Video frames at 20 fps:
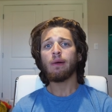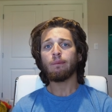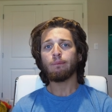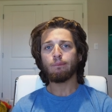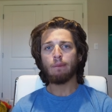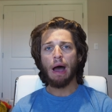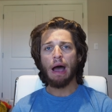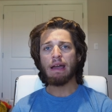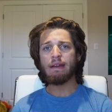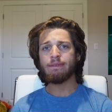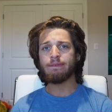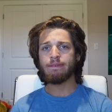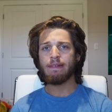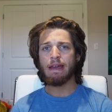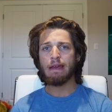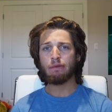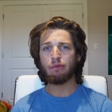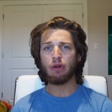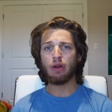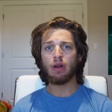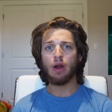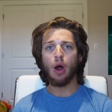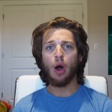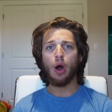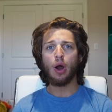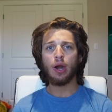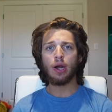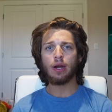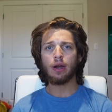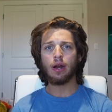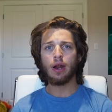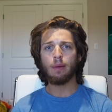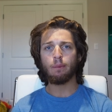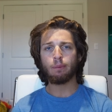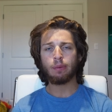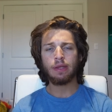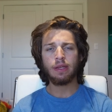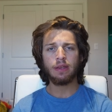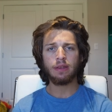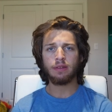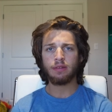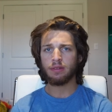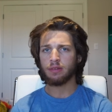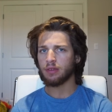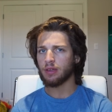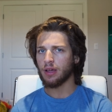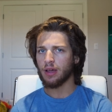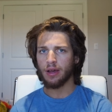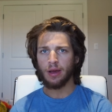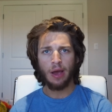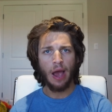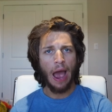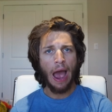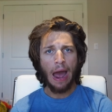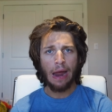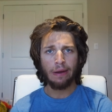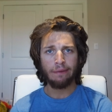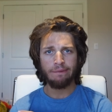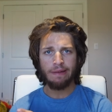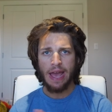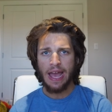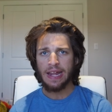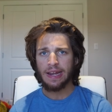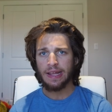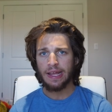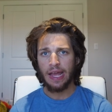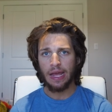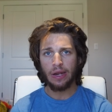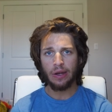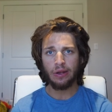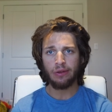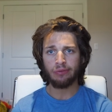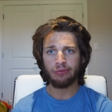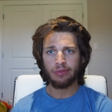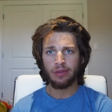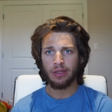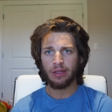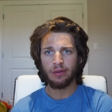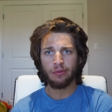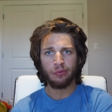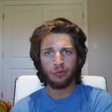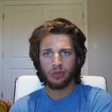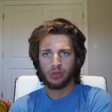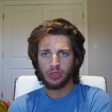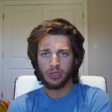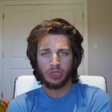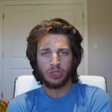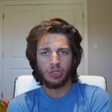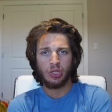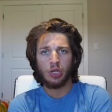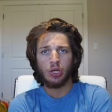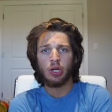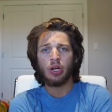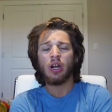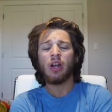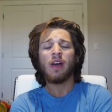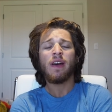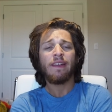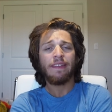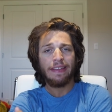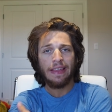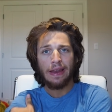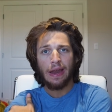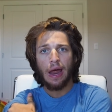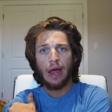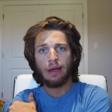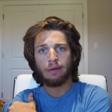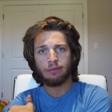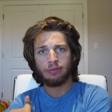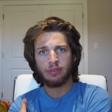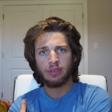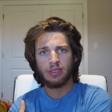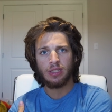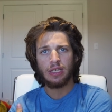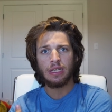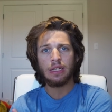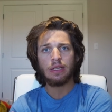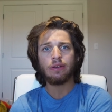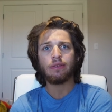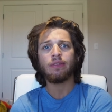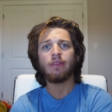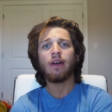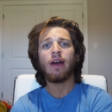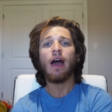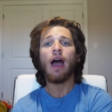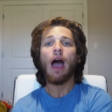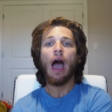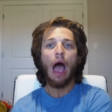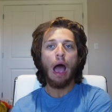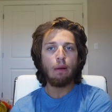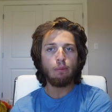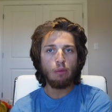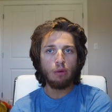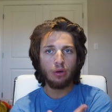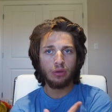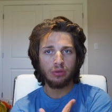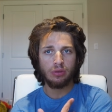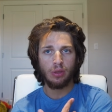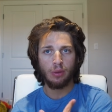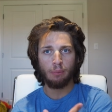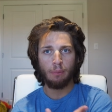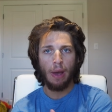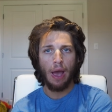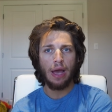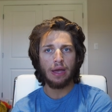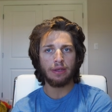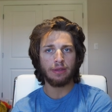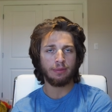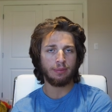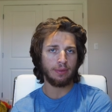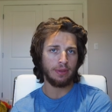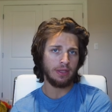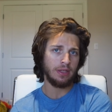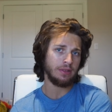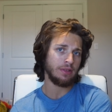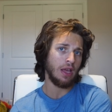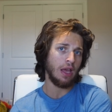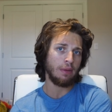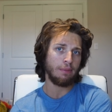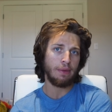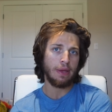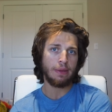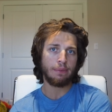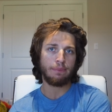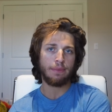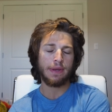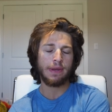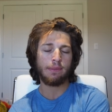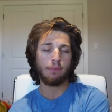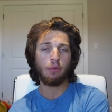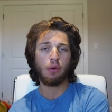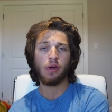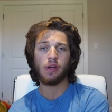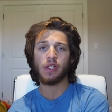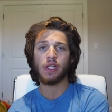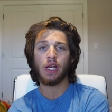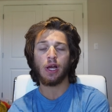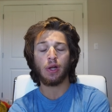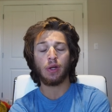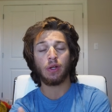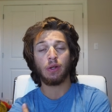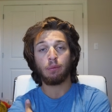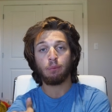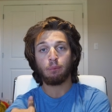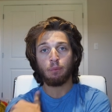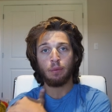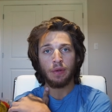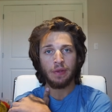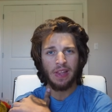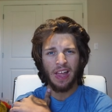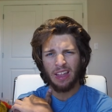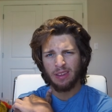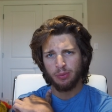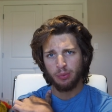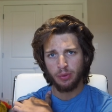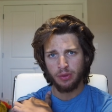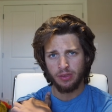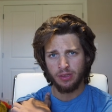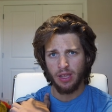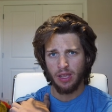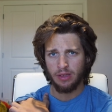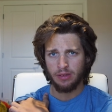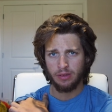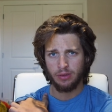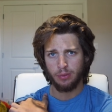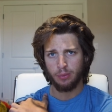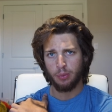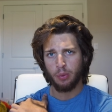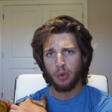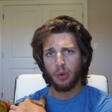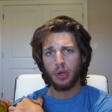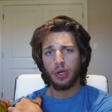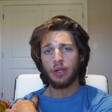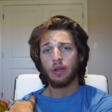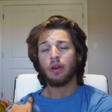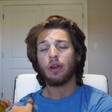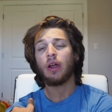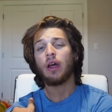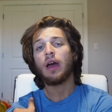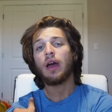My favorite art piece out of any N F T for sure that I've seen. I'm also biased because I made big money on it, but that's besides the point.